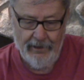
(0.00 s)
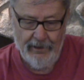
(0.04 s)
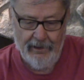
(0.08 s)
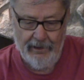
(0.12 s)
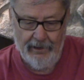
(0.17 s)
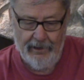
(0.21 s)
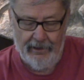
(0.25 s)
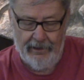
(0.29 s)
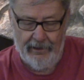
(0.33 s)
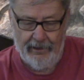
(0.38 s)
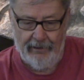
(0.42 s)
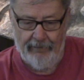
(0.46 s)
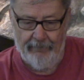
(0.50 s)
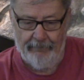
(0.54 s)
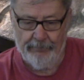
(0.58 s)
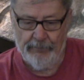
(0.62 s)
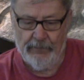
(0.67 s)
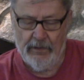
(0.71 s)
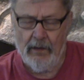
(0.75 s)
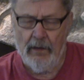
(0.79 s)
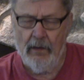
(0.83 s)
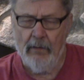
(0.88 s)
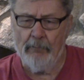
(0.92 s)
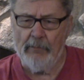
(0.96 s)

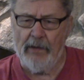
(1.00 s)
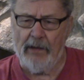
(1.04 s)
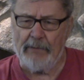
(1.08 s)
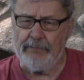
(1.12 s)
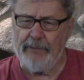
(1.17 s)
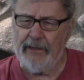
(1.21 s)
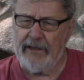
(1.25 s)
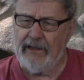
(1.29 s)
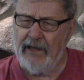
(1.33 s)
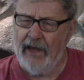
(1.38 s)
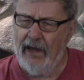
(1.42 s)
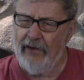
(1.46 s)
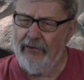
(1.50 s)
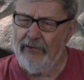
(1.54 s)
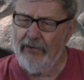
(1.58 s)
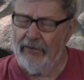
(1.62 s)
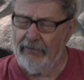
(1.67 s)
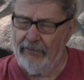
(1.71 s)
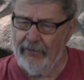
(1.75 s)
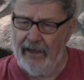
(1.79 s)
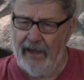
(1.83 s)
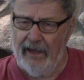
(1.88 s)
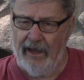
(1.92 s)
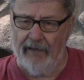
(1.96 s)
But because
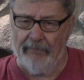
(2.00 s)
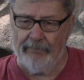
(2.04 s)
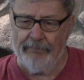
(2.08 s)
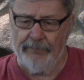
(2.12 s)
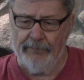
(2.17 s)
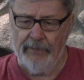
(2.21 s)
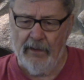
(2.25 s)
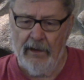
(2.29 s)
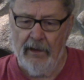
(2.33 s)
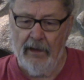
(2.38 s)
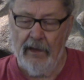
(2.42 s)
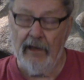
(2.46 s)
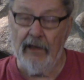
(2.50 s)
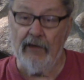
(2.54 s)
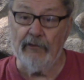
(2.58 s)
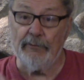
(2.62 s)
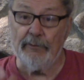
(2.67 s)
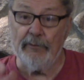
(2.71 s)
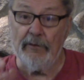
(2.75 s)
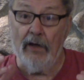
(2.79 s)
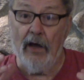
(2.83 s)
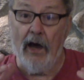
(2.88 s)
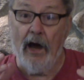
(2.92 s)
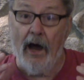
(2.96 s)
of that,
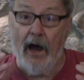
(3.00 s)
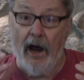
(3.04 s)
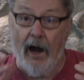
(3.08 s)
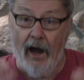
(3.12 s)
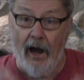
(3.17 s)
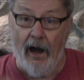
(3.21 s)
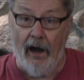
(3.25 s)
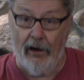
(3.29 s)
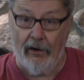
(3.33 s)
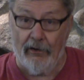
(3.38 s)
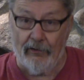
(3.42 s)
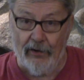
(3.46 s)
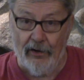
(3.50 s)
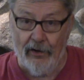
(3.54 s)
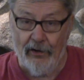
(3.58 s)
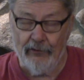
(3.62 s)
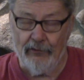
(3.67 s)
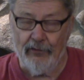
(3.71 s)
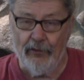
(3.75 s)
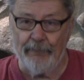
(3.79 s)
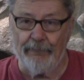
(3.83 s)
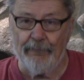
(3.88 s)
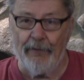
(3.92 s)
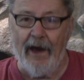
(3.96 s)
it's hard
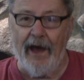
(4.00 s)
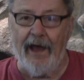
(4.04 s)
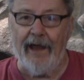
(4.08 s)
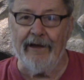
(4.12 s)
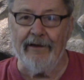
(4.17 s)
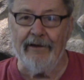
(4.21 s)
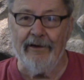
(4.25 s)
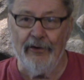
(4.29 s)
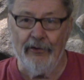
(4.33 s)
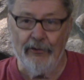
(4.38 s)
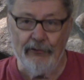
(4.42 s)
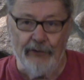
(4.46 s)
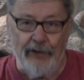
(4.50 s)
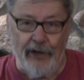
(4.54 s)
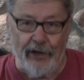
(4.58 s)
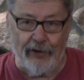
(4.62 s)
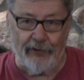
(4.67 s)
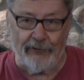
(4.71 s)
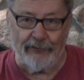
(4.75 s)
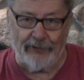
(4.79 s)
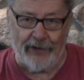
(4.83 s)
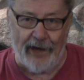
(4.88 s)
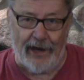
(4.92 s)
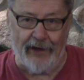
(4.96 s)
to find
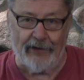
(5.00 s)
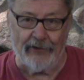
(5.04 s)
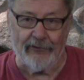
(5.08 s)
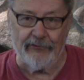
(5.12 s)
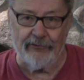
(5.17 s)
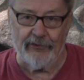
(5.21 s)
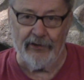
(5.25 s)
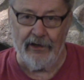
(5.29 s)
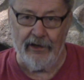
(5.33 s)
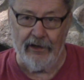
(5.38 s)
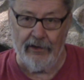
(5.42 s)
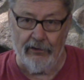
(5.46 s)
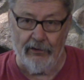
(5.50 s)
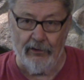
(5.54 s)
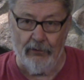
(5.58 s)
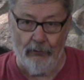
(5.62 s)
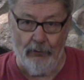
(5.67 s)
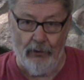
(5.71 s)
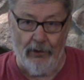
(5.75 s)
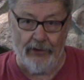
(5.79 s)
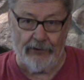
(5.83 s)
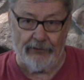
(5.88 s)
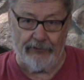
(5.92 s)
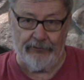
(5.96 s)
deer signs in the
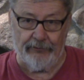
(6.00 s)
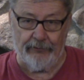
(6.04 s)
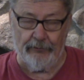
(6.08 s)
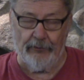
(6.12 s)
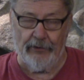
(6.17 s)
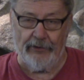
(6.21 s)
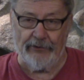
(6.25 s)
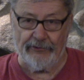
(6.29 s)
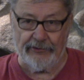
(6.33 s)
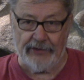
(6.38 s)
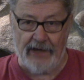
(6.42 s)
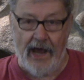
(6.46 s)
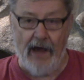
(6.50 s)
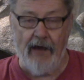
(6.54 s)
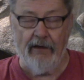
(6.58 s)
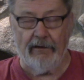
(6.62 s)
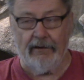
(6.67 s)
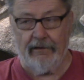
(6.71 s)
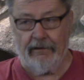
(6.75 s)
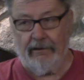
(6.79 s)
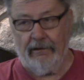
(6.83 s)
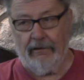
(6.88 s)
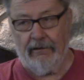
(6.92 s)
woods when scouting.